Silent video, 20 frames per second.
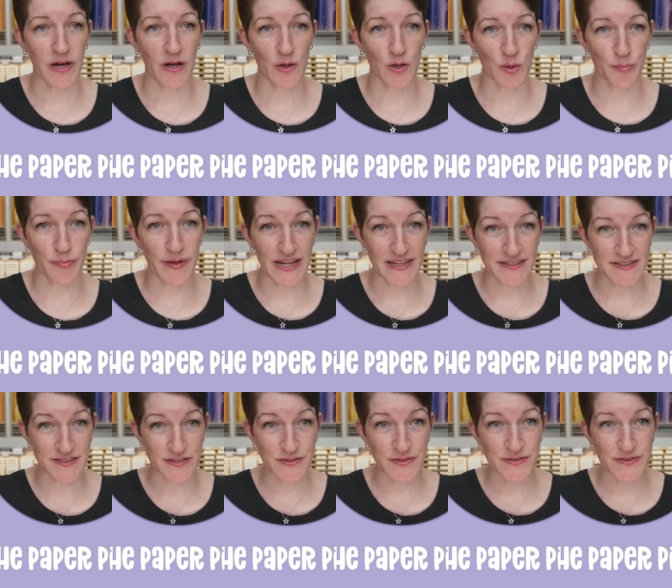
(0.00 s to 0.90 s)
colored
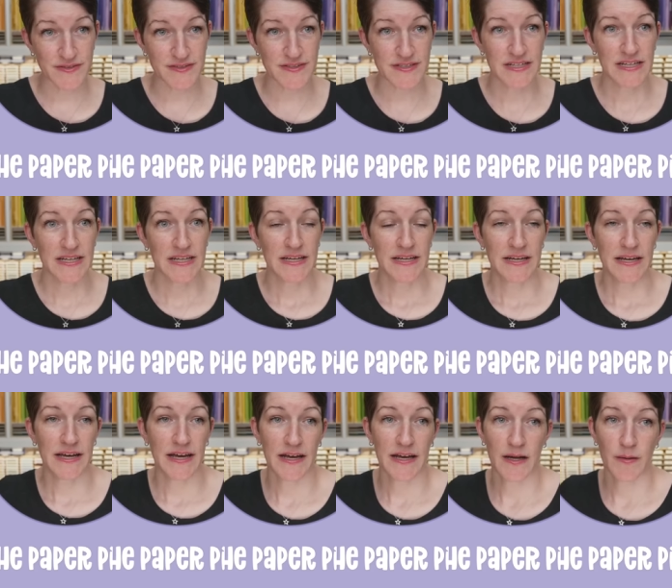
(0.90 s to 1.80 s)
pencils,
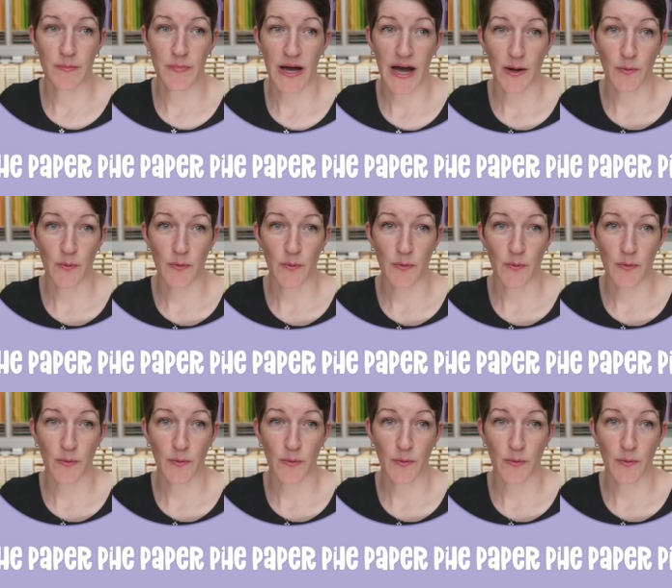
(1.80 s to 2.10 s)
um,